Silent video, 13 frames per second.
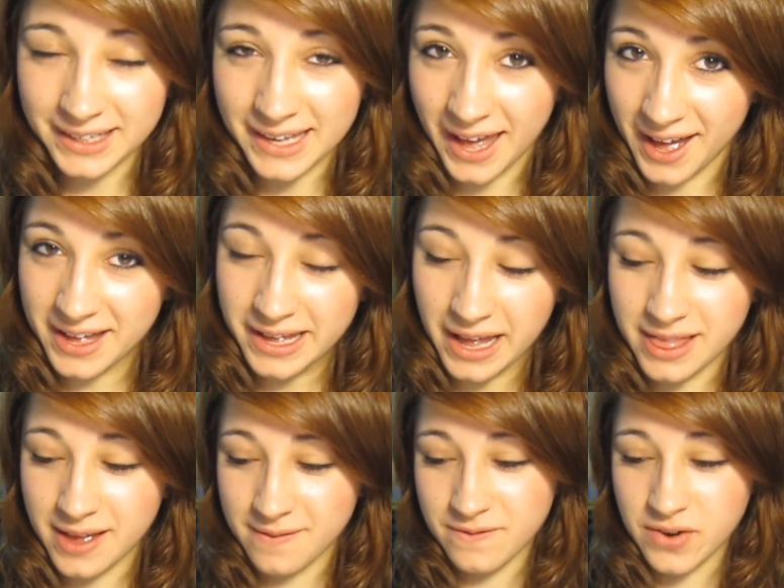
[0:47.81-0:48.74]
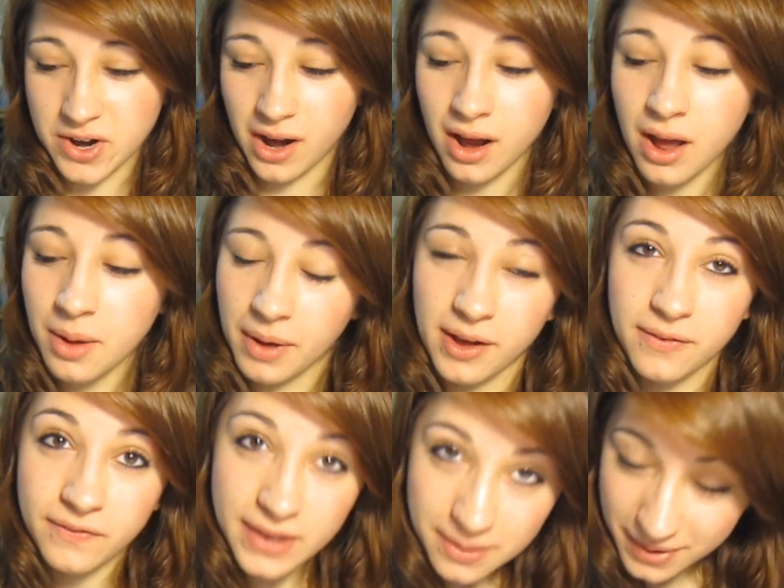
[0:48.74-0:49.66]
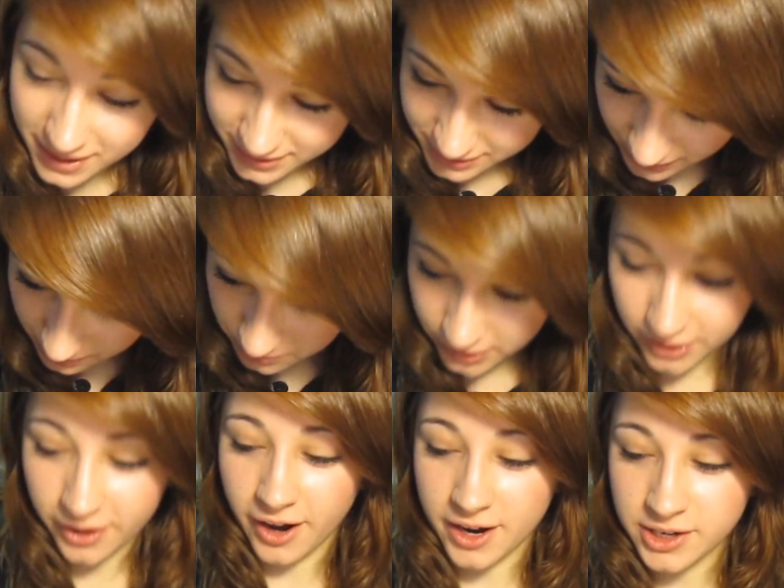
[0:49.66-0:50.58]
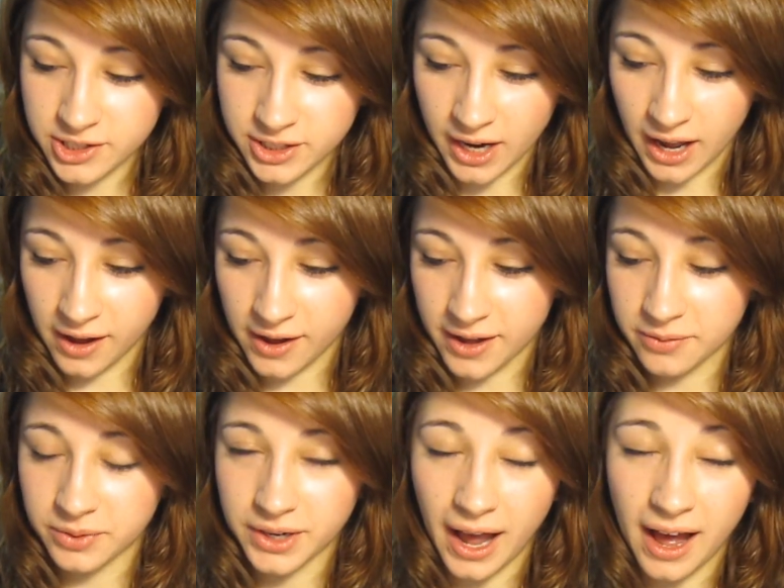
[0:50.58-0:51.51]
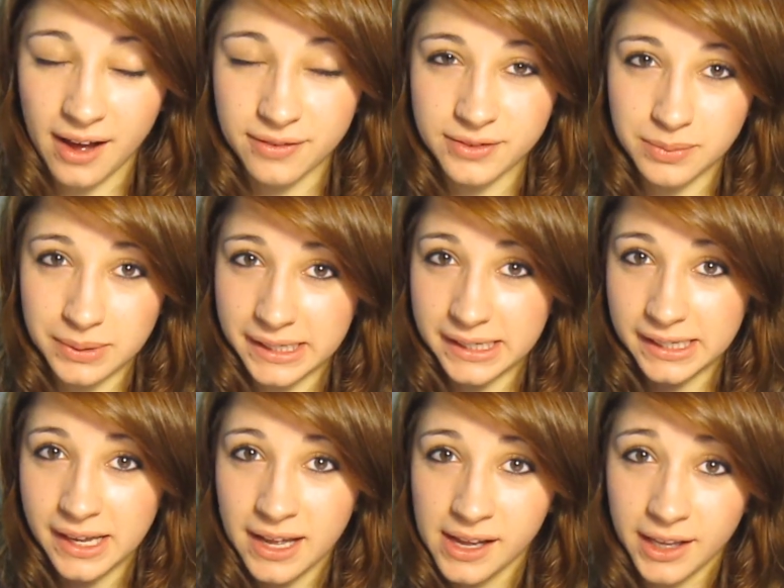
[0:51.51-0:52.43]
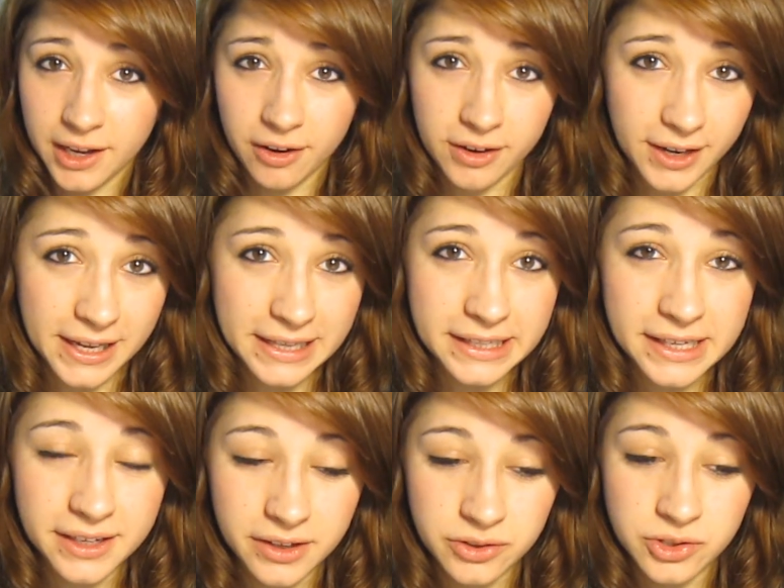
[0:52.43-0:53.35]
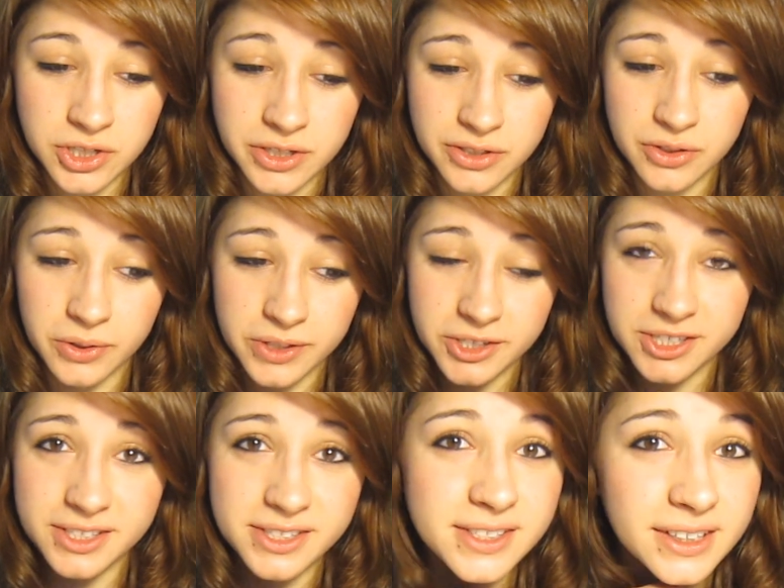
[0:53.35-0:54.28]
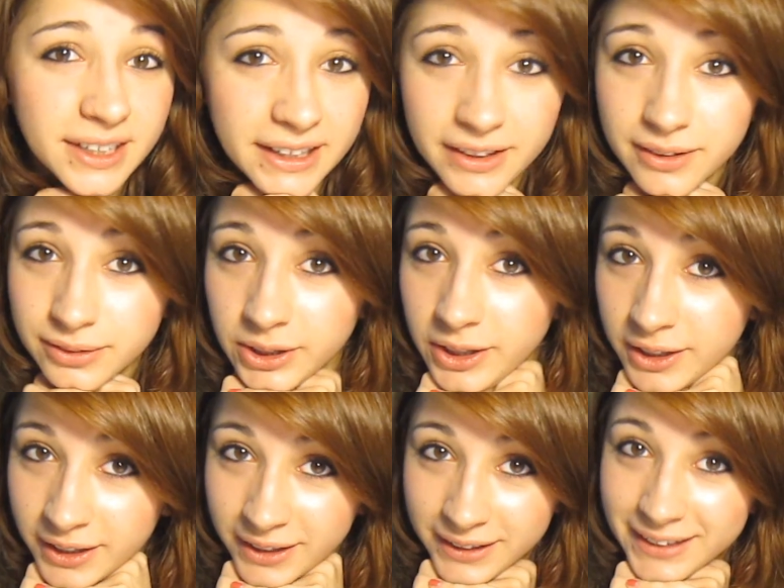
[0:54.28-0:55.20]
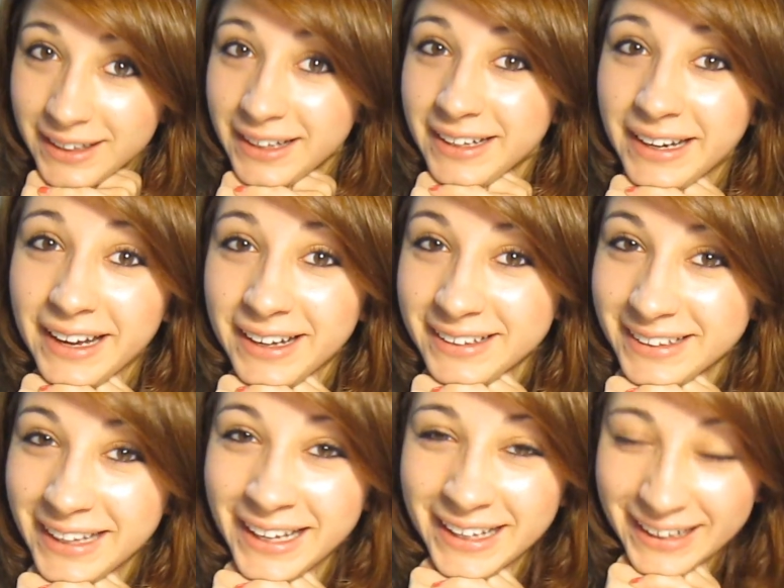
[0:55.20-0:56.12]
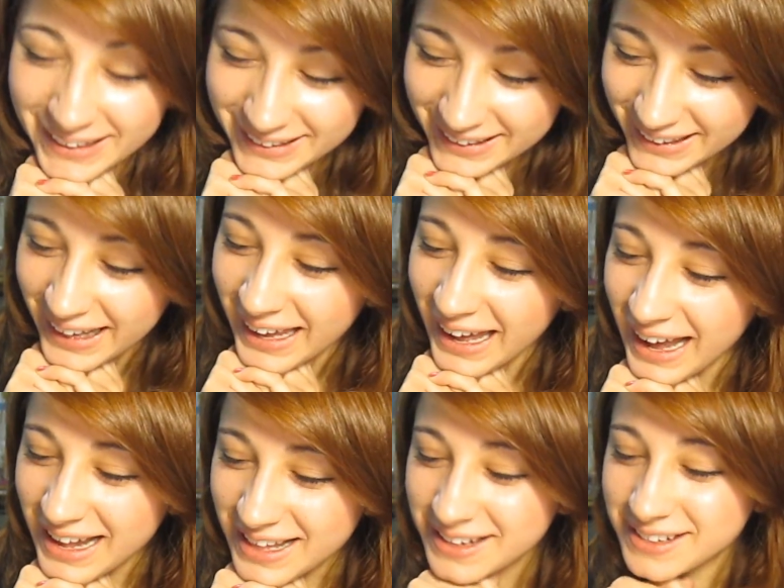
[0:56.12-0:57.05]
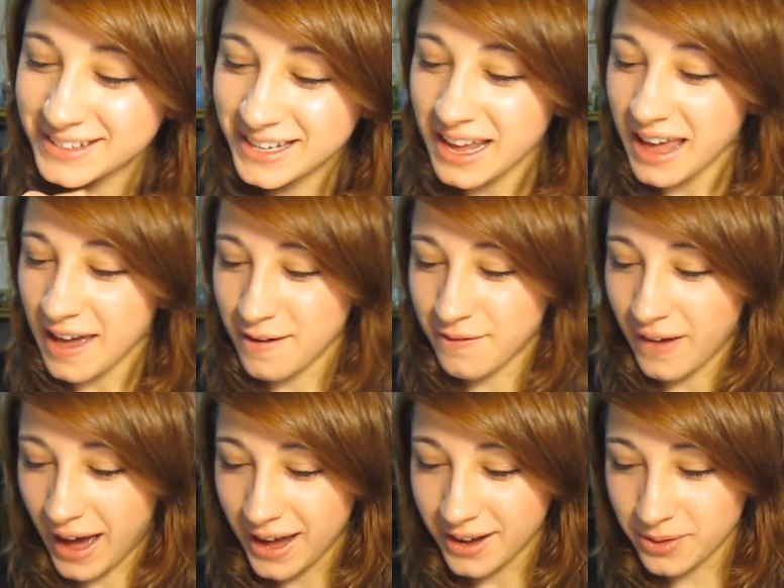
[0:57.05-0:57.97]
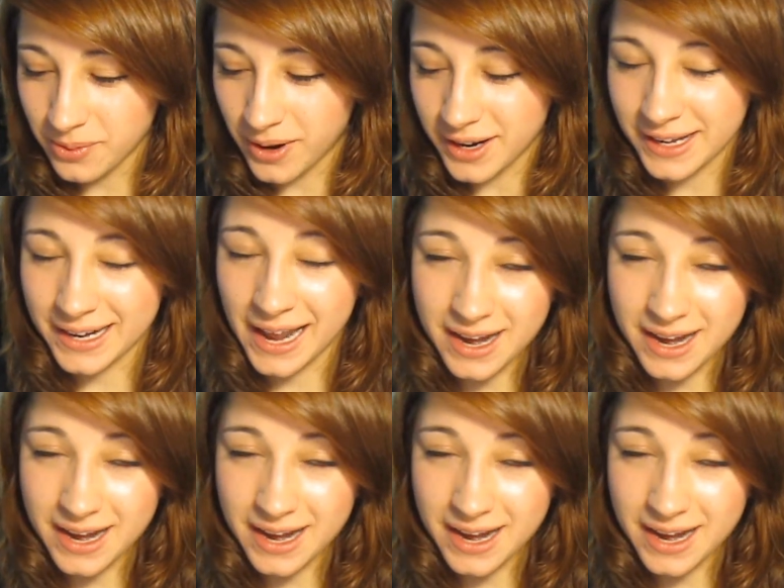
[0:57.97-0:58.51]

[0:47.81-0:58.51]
yeah. And then for my female celebrity crush would have to be Keira Knightley, because she's gorgeous, and I love her. And yeah, and if I could walk in